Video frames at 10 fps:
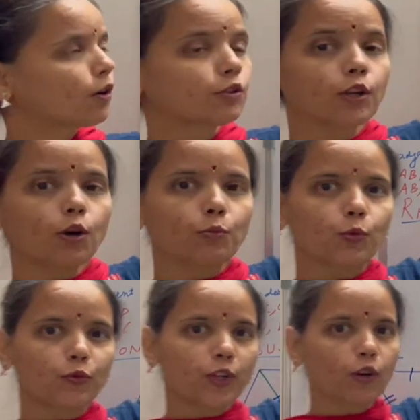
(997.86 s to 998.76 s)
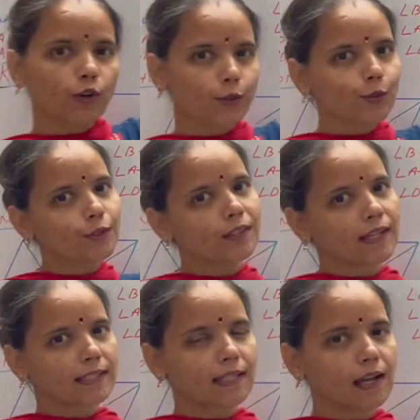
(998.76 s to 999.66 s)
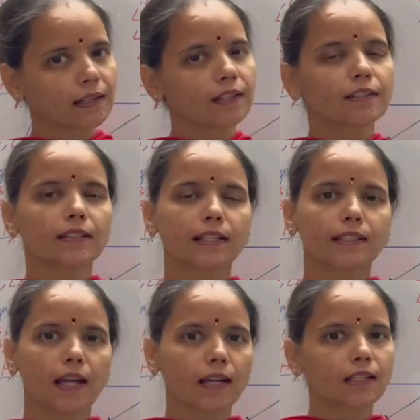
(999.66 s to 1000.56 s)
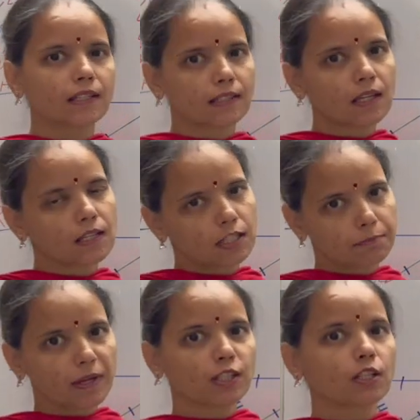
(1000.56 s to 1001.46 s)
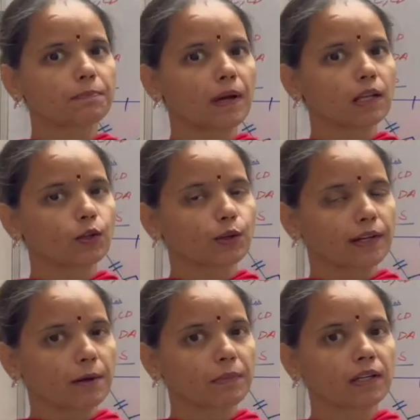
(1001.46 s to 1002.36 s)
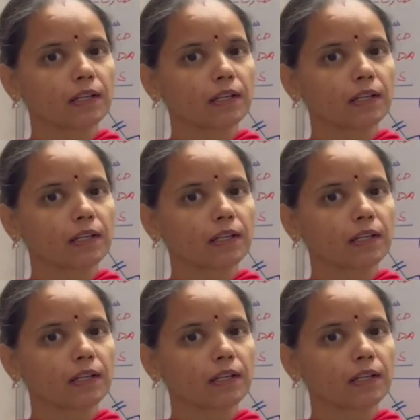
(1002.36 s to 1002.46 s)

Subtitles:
Now moving on to rectangle. Rectangle is a special parallelogram.